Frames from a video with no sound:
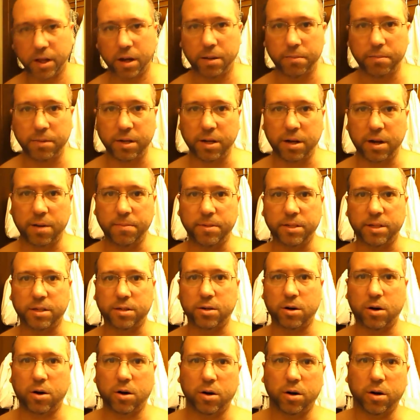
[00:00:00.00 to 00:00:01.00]
I mean, I'm a
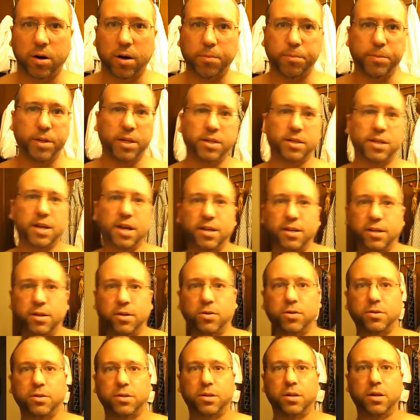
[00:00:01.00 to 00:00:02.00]
star. I'll be 10
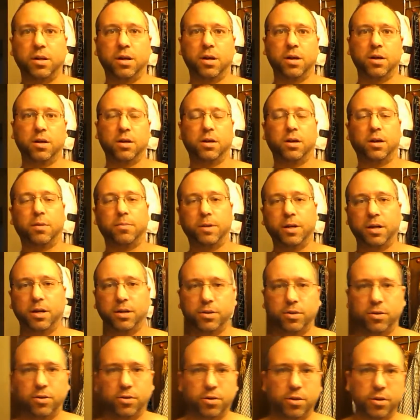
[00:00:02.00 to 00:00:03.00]
years
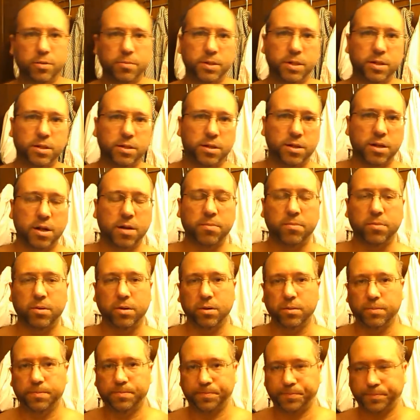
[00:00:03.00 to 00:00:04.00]
on YouTube in
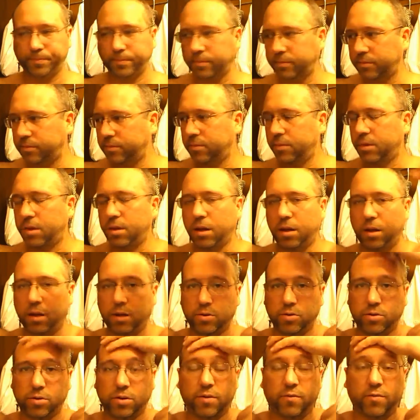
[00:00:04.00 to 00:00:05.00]
December
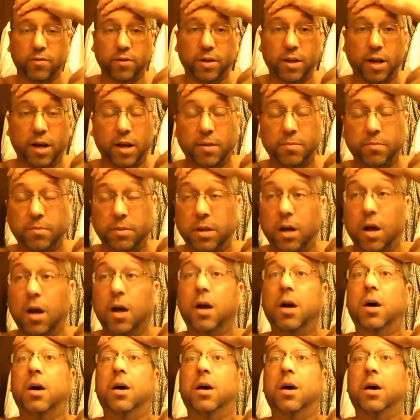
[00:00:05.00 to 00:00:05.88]
under different names.